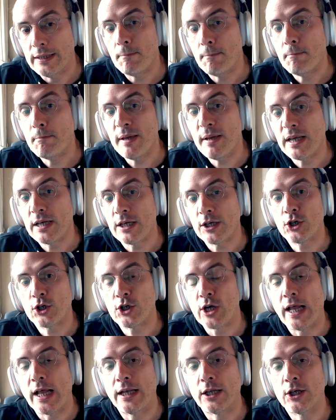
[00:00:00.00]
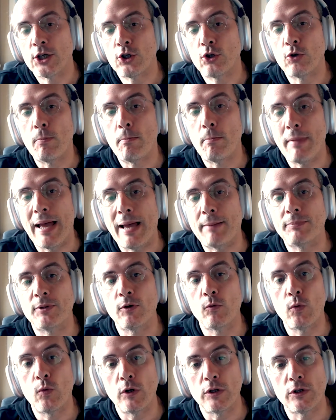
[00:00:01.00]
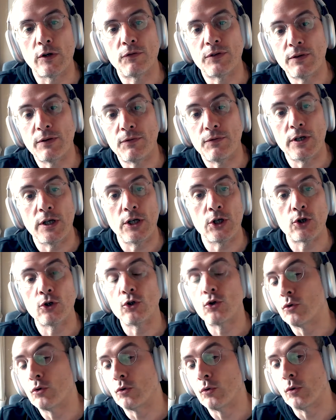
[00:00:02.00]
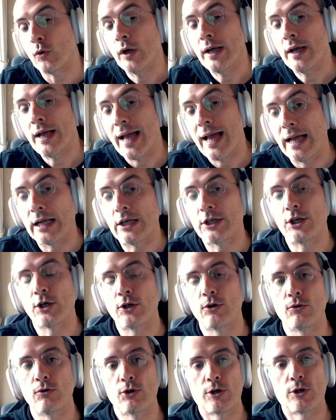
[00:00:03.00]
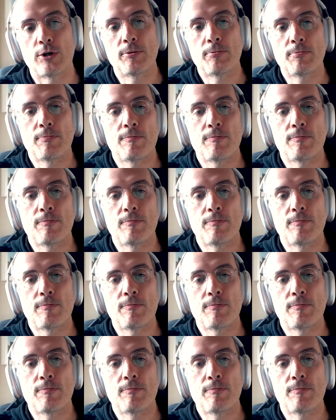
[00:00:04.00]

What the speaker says: the biggest challenge, to map the world of definition to execution.